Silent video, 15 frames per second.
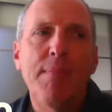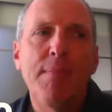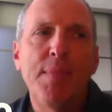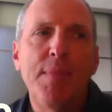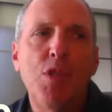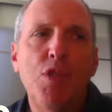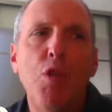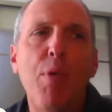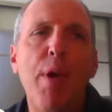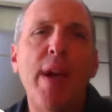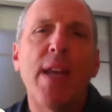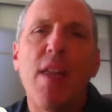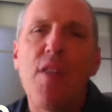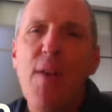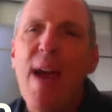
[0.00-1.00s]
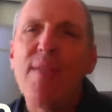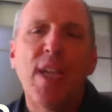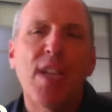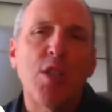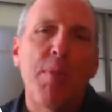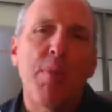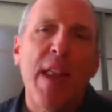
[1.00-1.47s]
to bring another
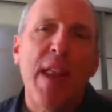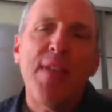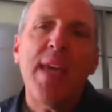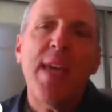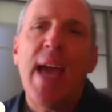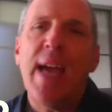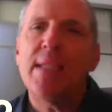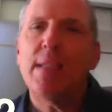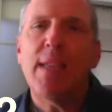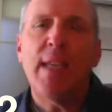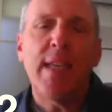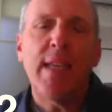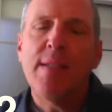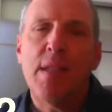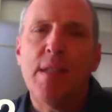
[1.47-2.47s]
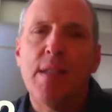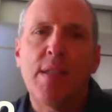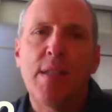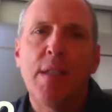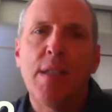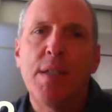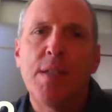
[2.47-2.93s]
advertiser, but I think he has to
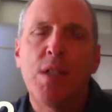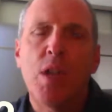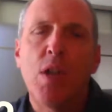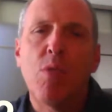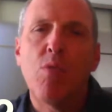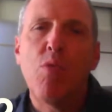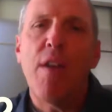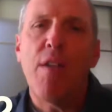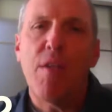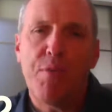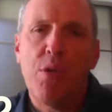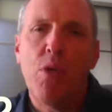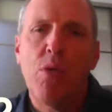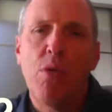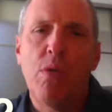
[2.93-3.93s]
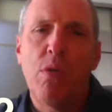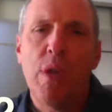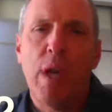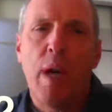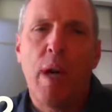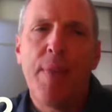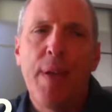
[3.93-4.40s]
run through
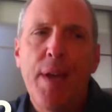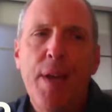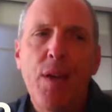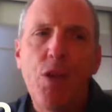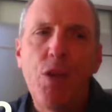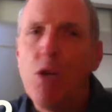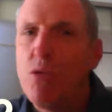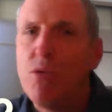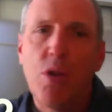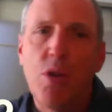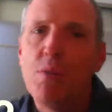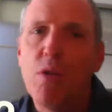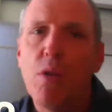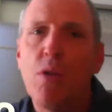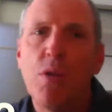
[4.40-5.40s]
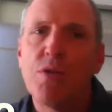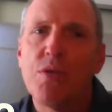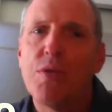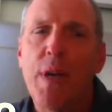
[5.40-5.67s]
YouTube, Google's